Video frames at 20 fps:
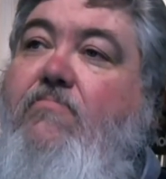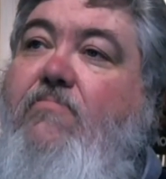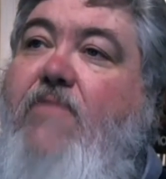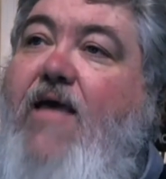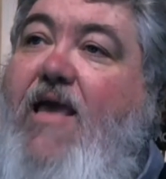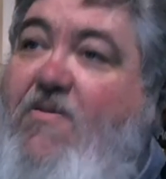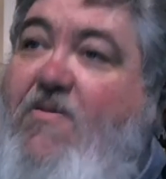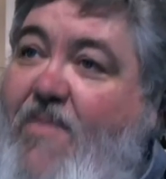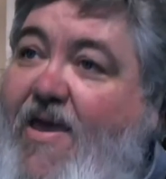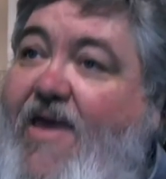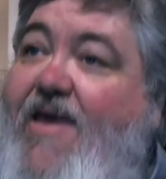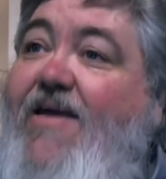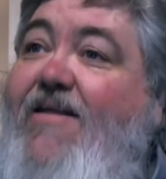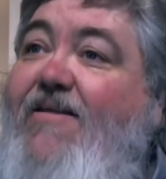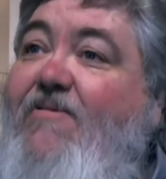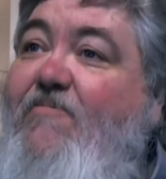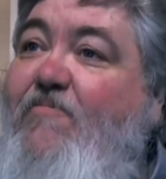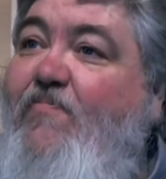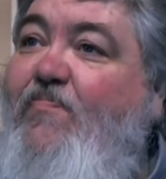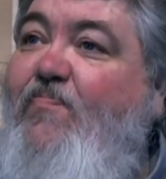Amen?
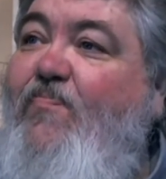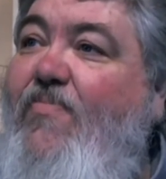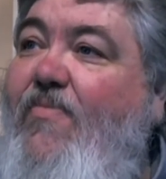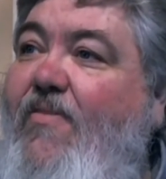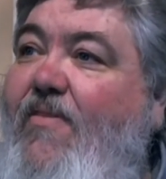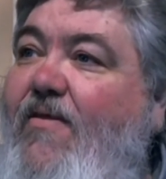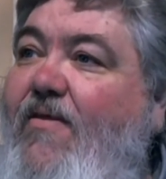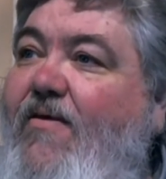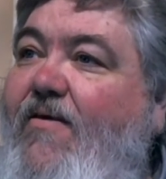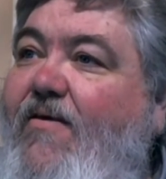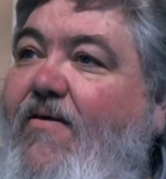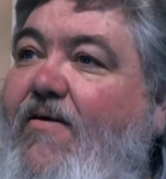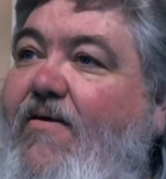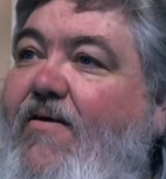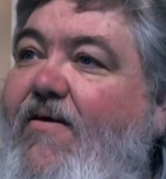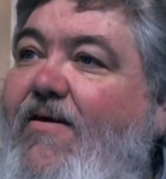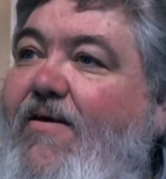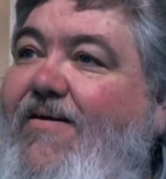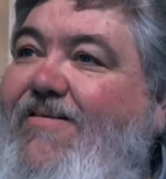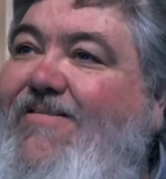
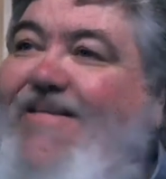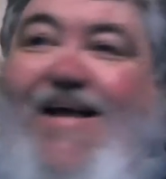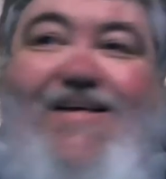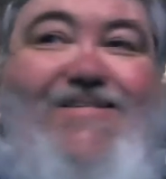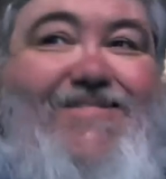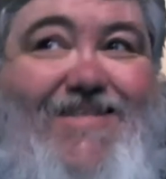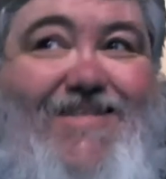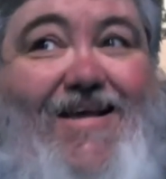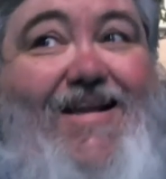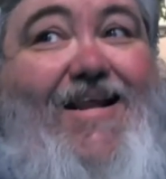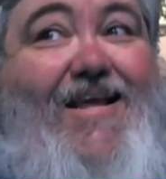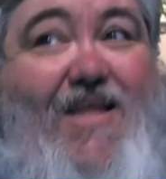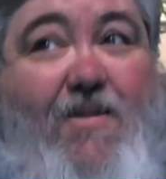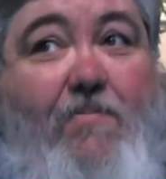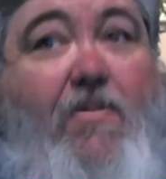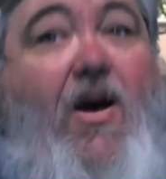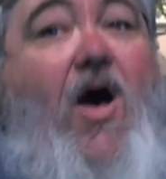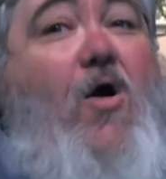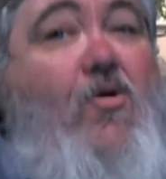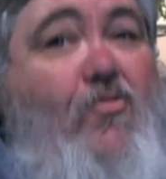They still in the
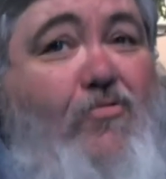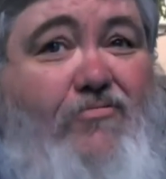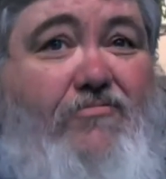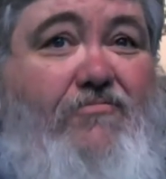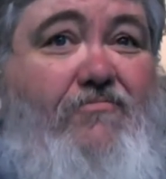boat.